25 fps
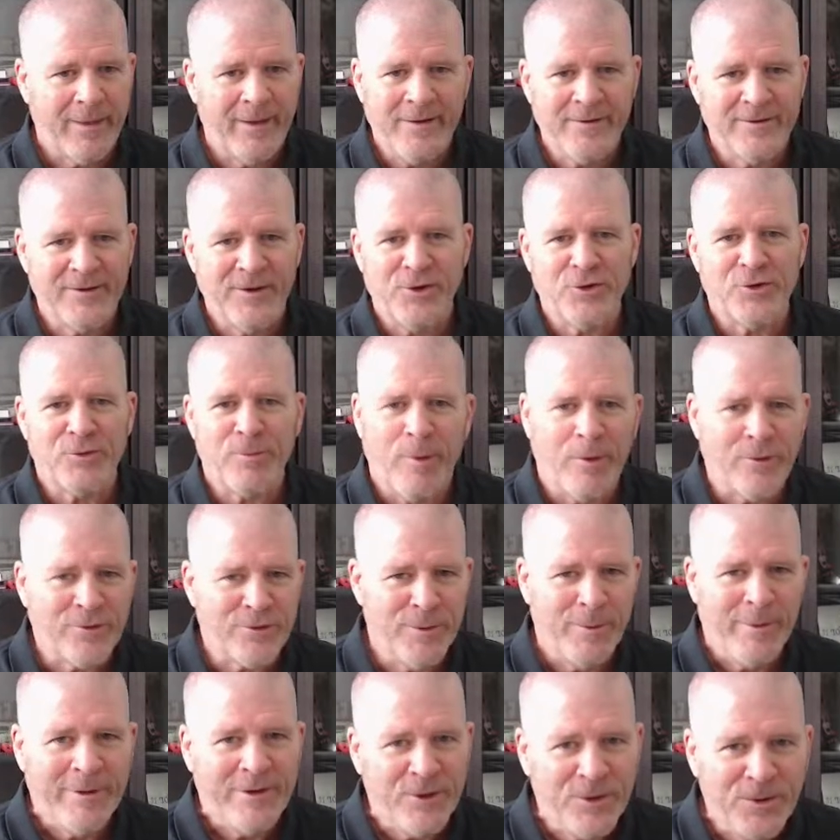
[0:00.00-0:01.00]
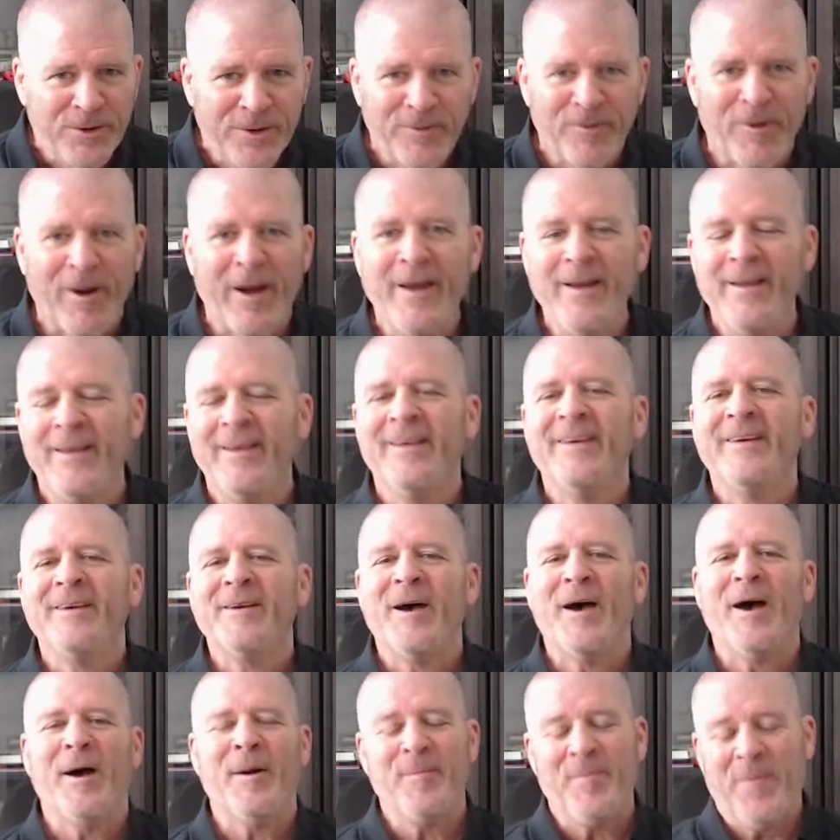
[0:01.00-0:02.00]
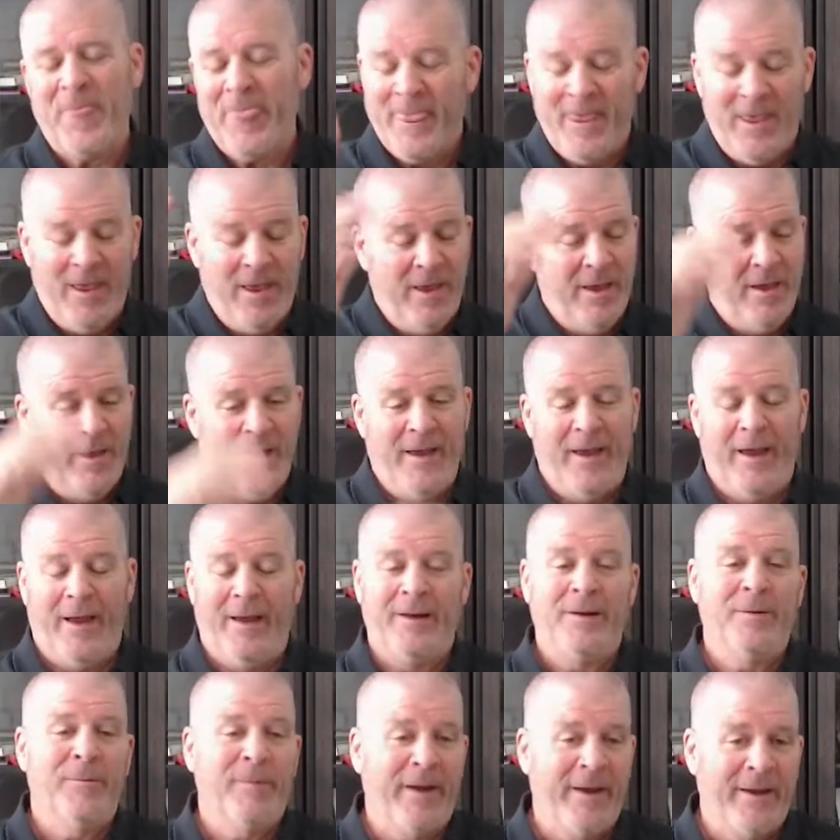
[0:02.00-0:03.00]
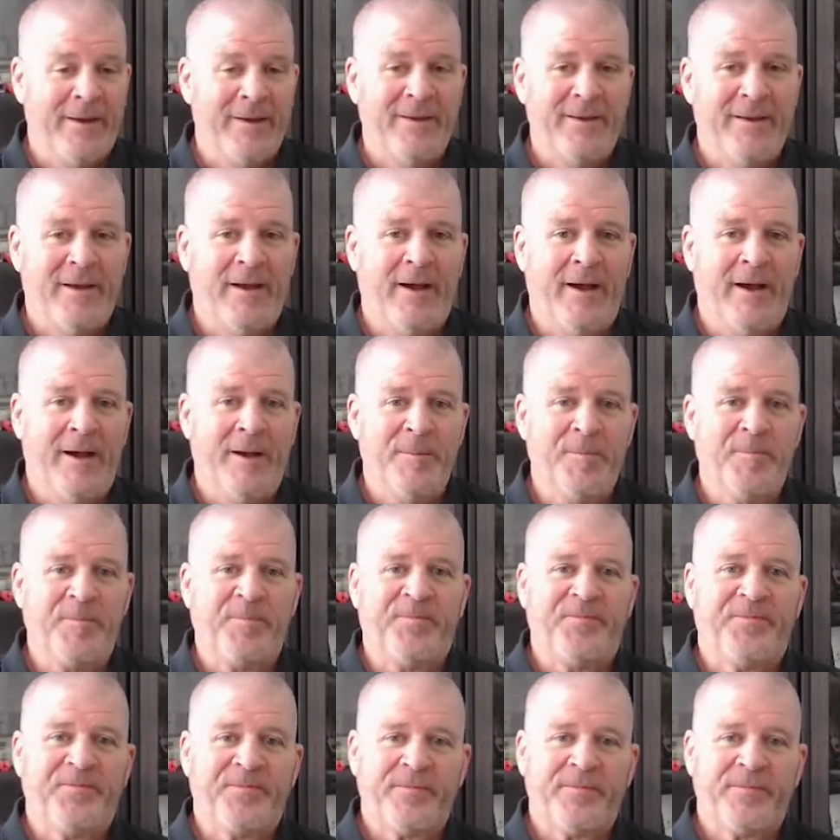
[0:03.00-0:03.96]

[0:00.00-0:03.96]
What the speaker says: things that you're supposed to be doing, right? Anyway, um,